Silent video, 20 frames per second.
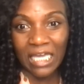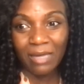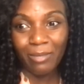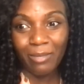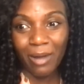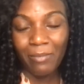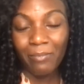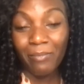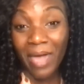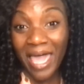
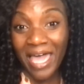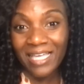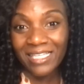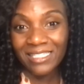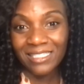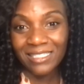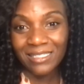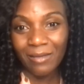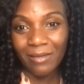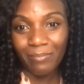about
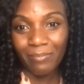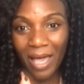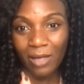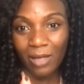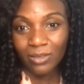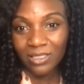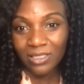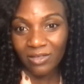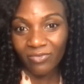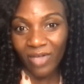mass
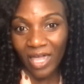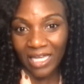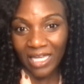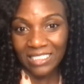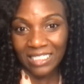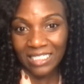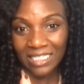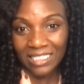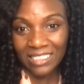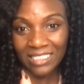amounts of
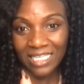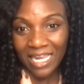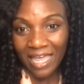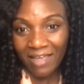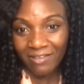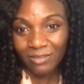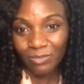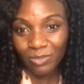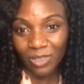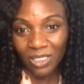vaccines that
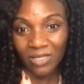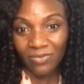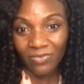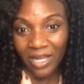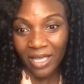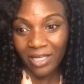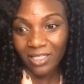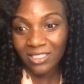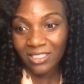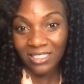have to be given
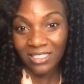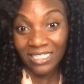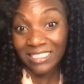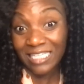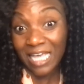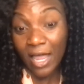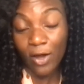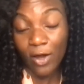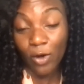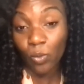out to the
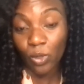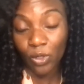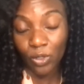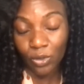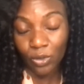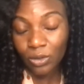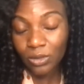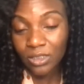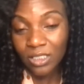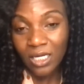entire
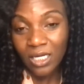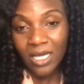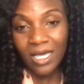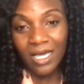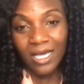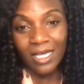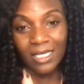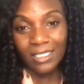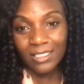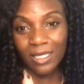world.
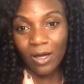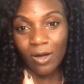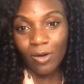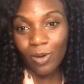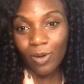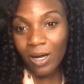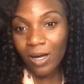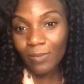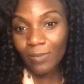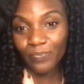
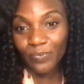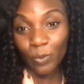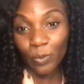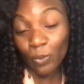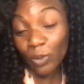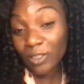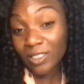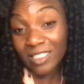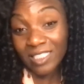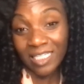So
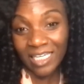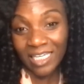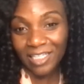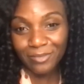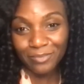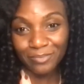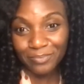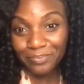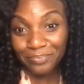we'll see.